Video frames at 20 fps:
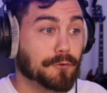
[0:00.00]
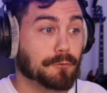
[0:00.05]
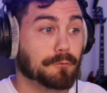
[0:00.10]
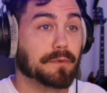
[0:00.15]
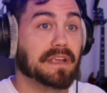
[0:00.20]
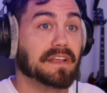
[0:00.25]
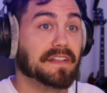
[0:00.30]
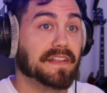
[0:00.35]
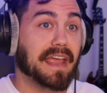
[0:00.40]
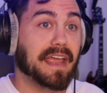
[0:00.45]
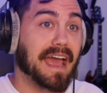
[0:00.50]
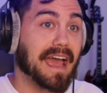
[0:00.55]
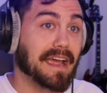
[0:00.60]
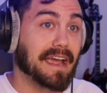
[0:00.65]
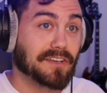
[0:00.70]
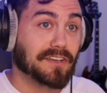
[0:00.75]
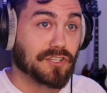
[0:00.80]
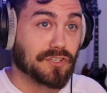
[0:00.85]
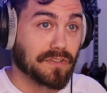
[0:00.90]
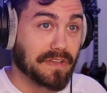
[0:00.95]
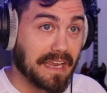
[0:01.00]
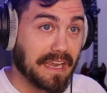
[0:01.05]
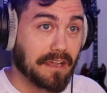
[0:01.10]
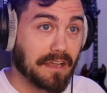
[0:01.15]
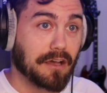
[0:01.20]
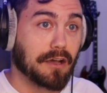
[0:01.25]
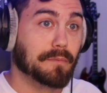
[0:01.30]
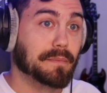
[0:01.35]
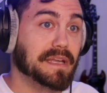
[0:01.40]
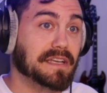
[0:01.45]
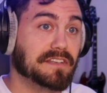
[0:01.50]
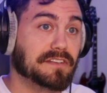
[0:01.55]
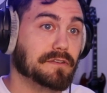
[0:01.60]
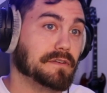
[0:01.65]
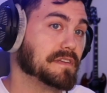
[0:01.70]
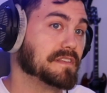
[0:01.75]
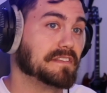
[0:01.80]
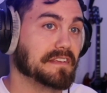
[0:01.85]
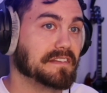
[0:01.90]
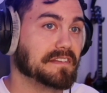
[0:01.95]
really actually come into
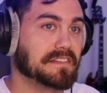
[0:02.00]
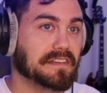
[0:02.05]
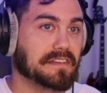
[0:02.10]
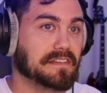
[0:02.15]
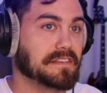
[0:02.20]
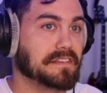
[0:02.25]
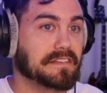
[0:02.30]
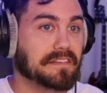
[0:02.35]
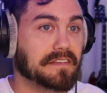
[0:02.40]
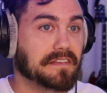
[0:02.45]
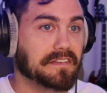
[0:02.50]
existence